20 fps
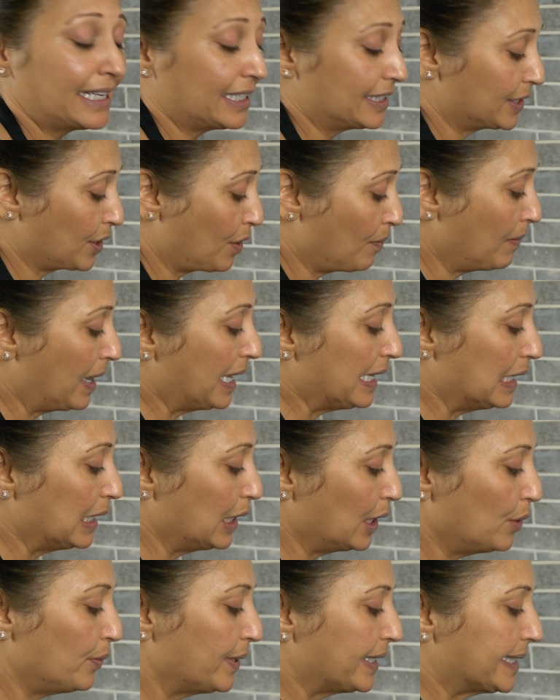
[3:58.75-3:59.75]
is on my
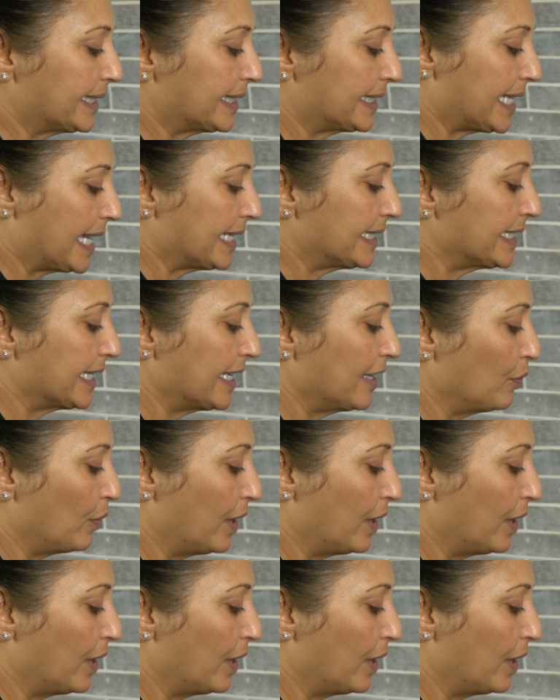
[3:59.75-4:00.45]
lowest setting